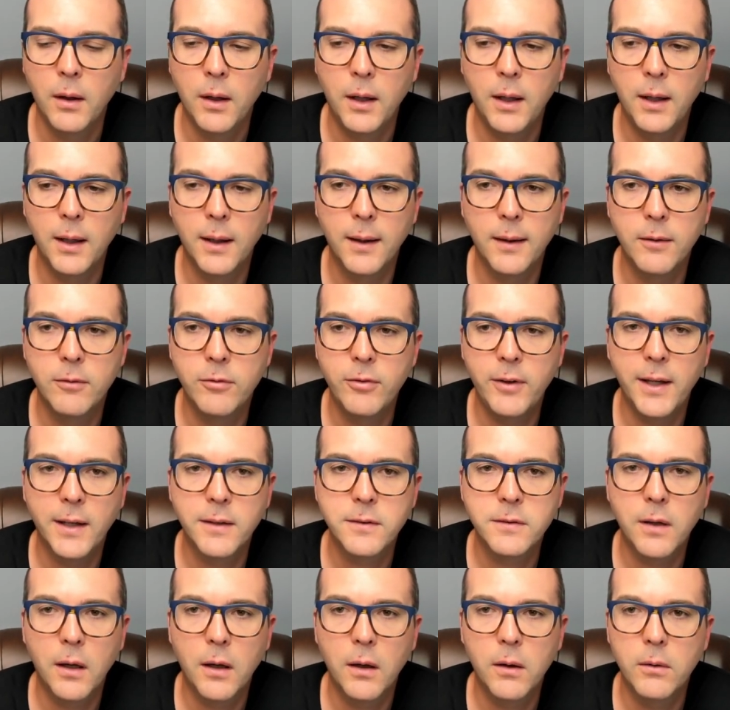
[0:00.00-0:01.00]
in
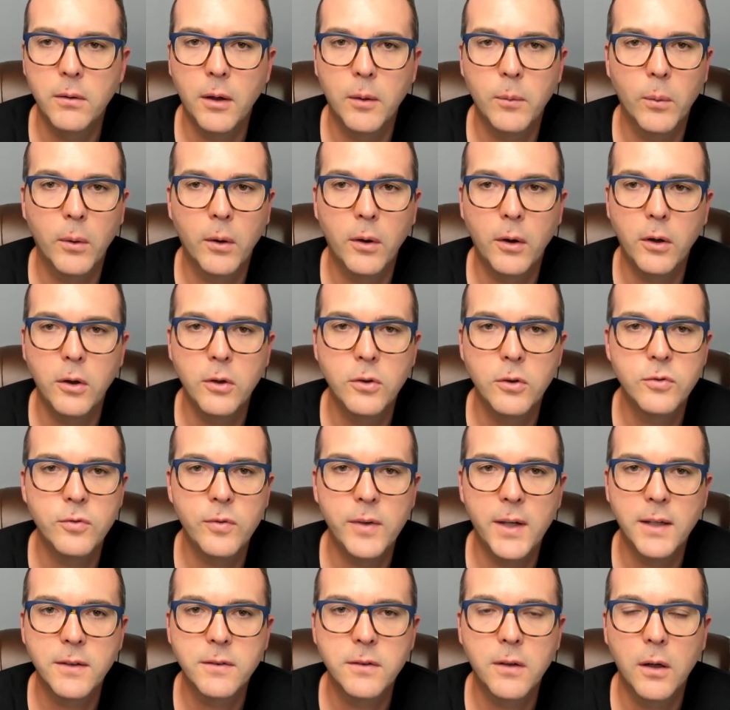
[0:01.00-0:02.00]
VS Code, and we're going to use
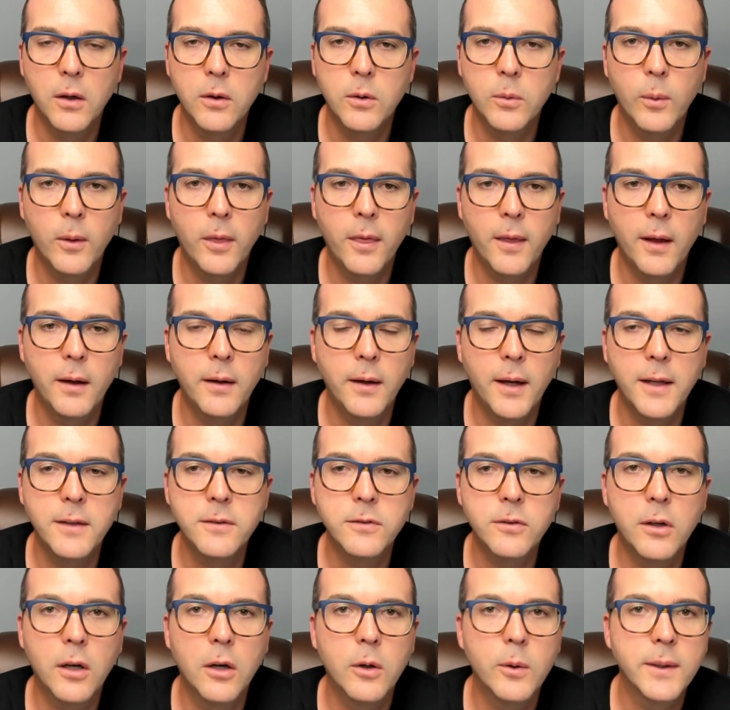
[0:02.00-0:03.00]
VS Code with that nice
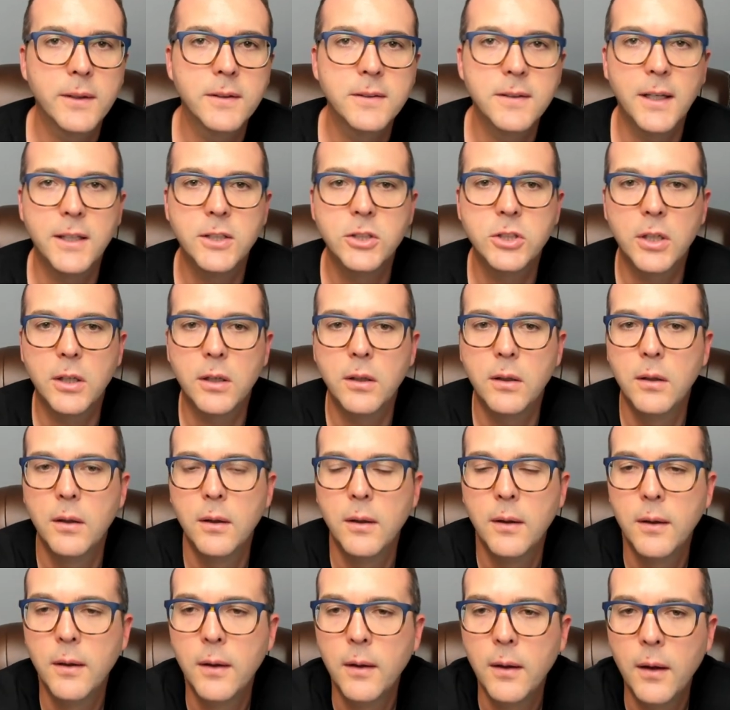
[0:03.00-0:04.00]
Go extension
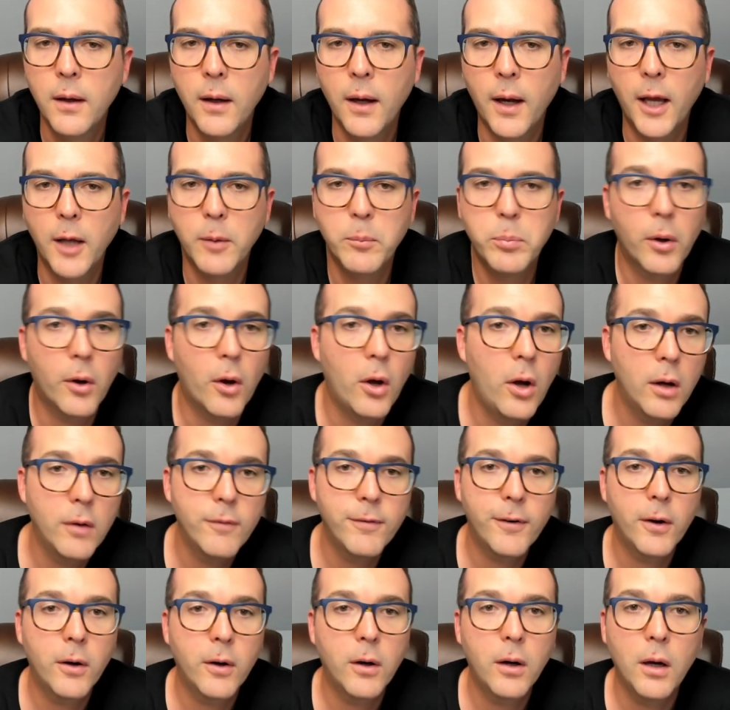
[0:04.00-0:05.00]
and put all
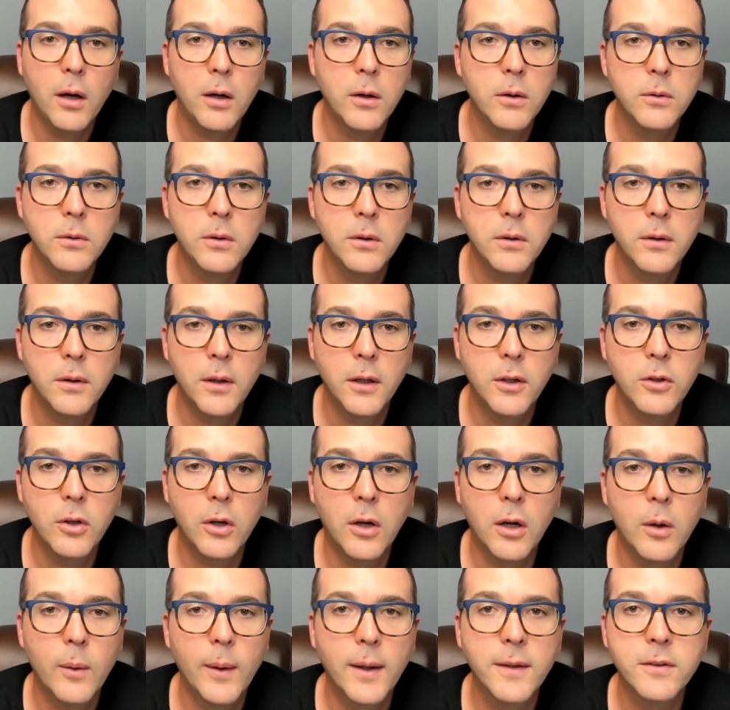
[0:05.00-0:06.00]
of our code into
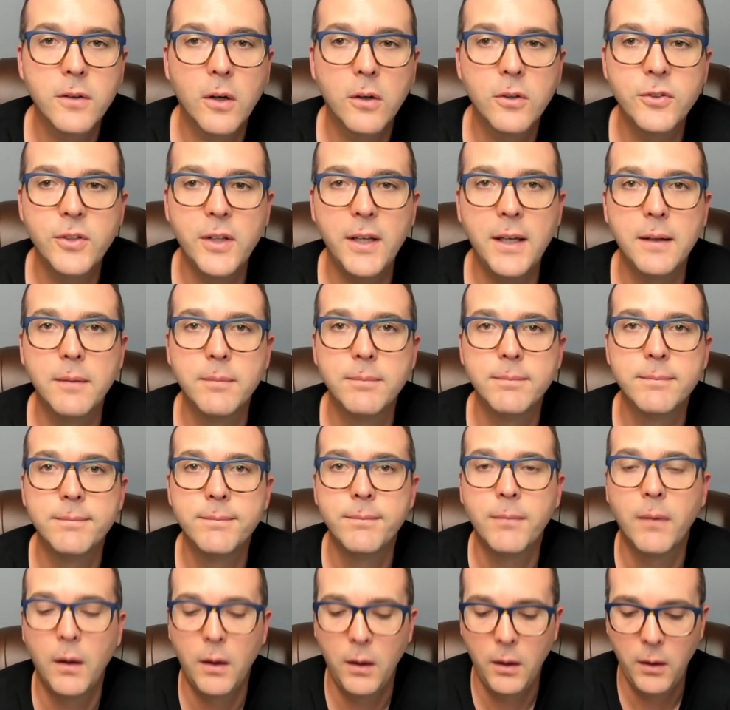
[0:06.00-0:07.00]
Go SRC.
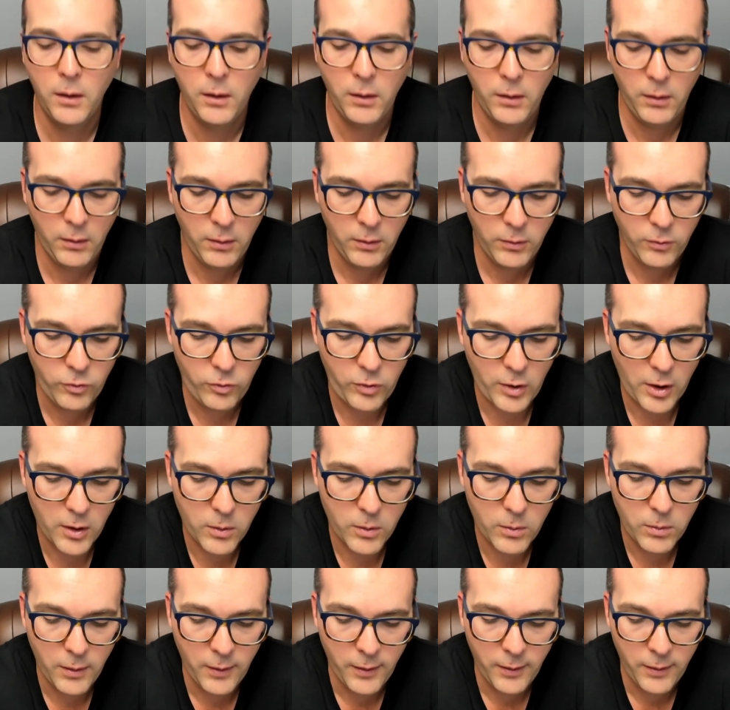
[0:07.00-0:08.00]

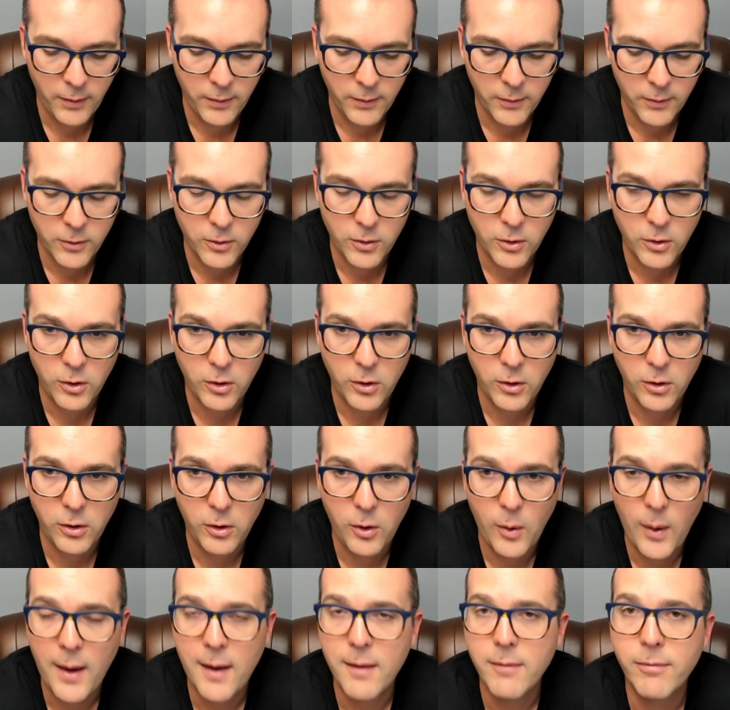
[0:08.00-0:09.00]
So
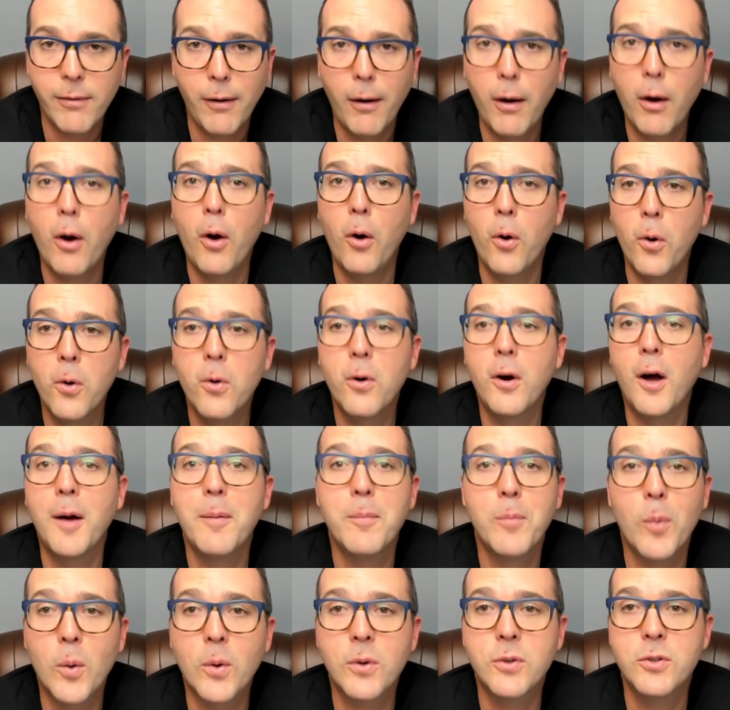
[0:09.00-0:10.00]
you have a whole lot
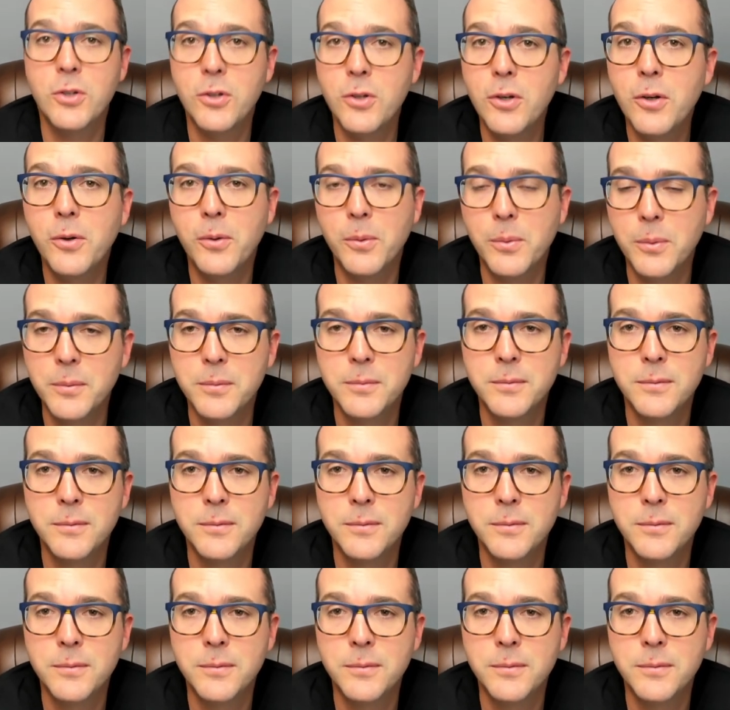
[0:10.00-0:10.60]
more to do,